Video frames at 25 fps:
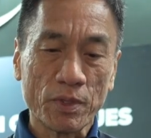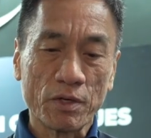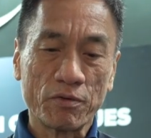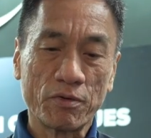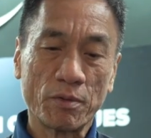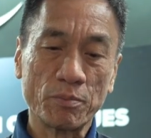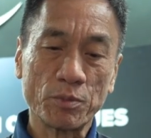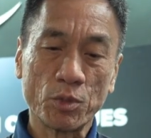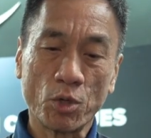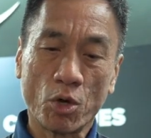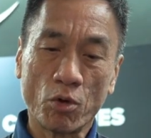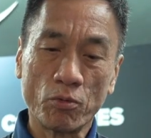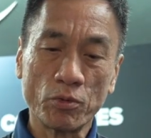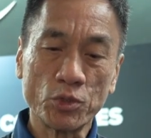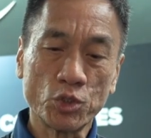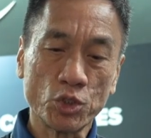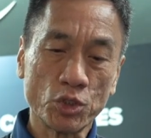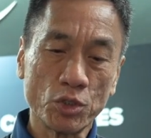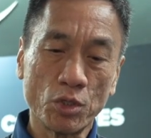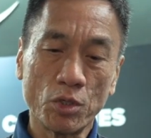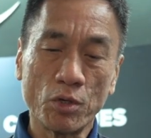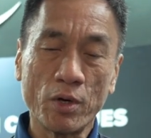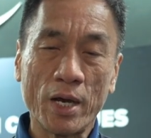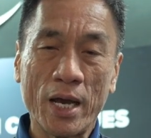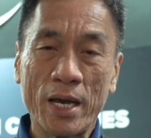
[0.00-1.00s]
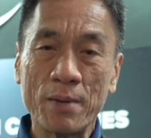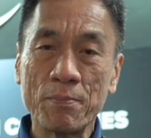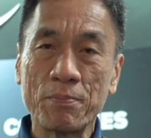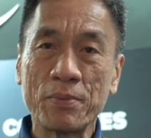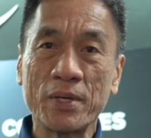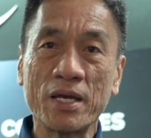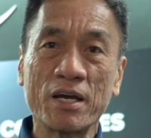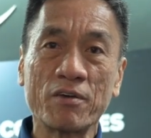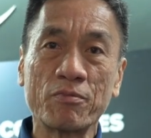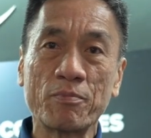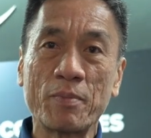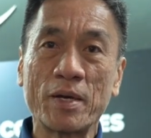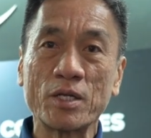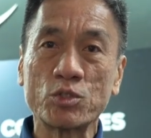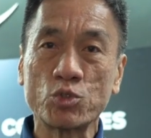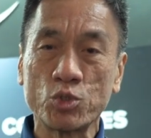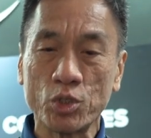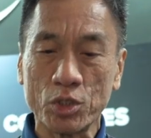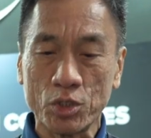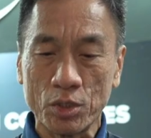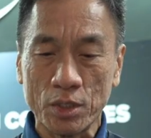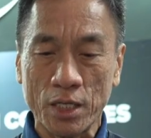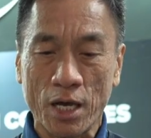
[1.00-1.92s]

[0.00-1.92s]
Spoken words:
from the original MPF battery.